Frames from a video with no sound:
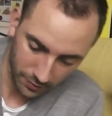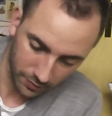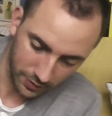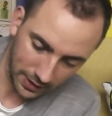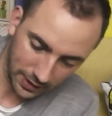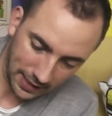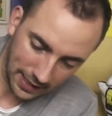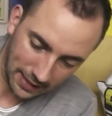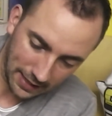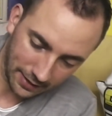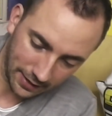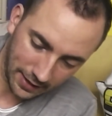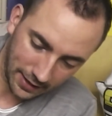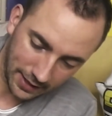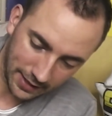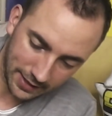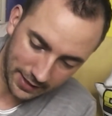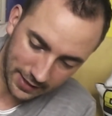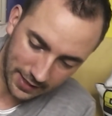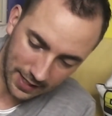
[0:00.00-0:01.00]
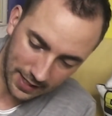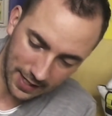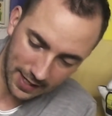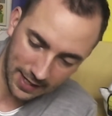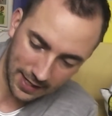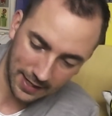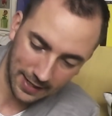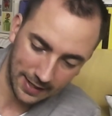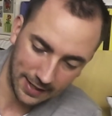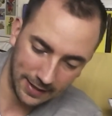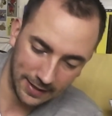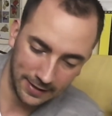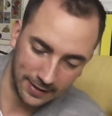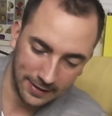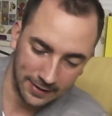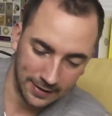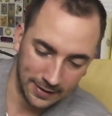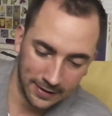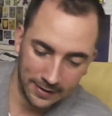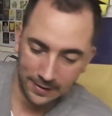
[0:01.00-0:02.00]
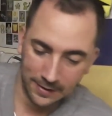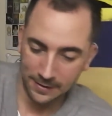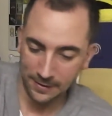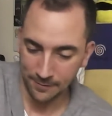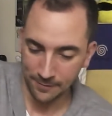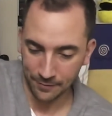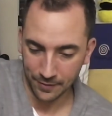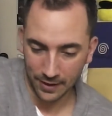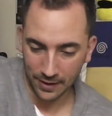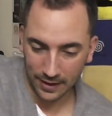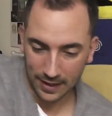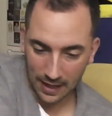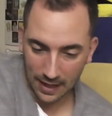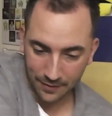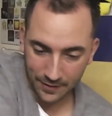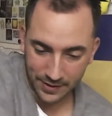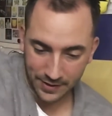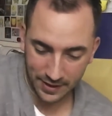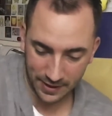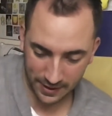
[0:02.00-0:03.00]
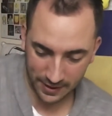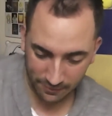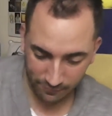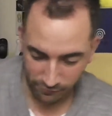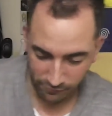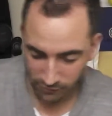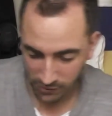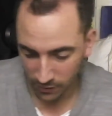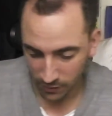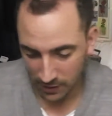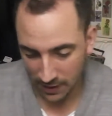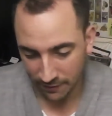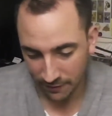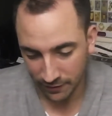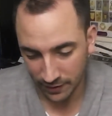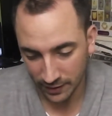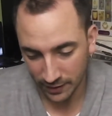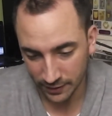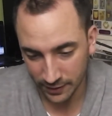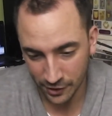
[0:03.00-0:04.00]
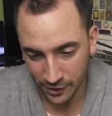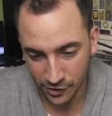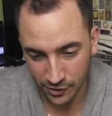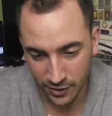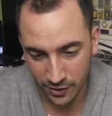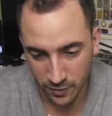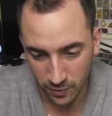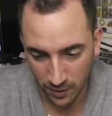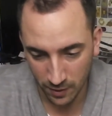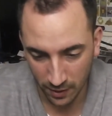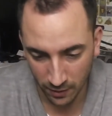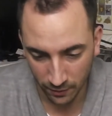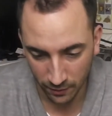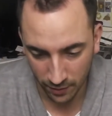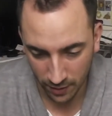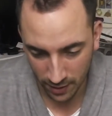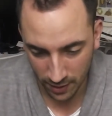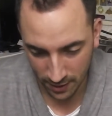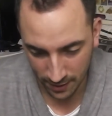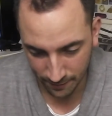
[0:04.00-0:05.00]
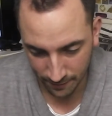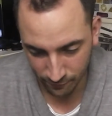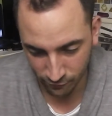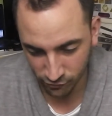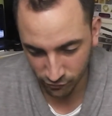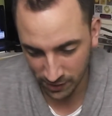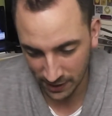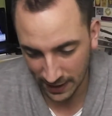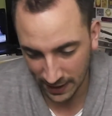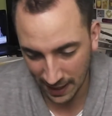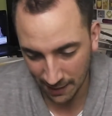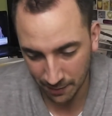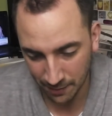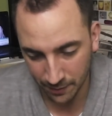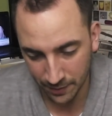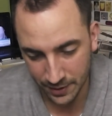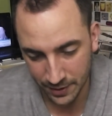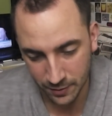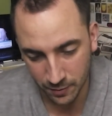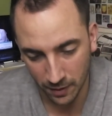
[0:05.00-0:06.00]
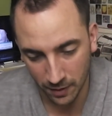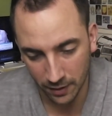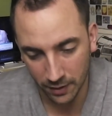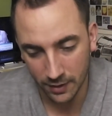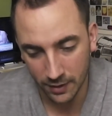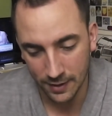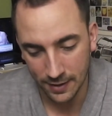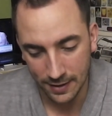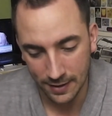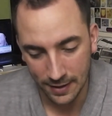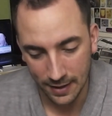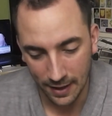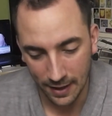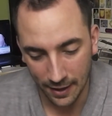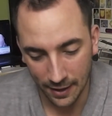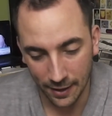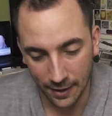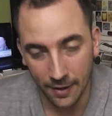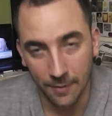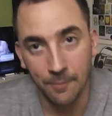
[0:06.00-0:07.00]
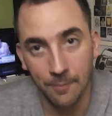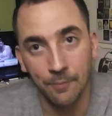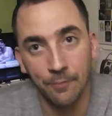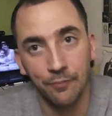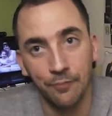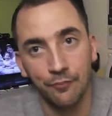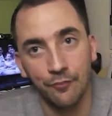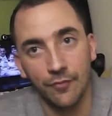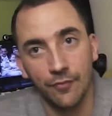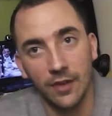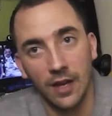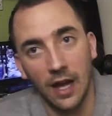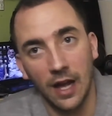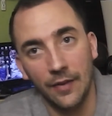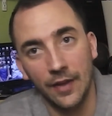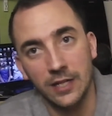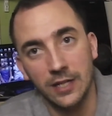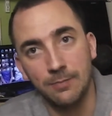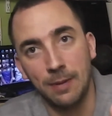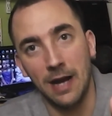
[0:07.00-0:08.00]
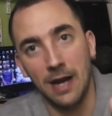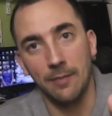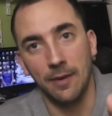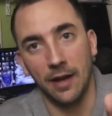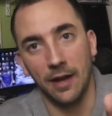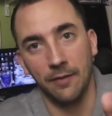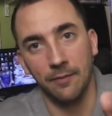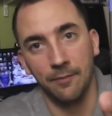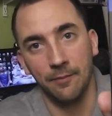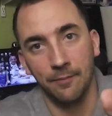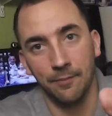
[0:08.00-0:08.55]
Look at that case. Again, this is in real lovely condition as well. Really happy with this one. And that's Batman.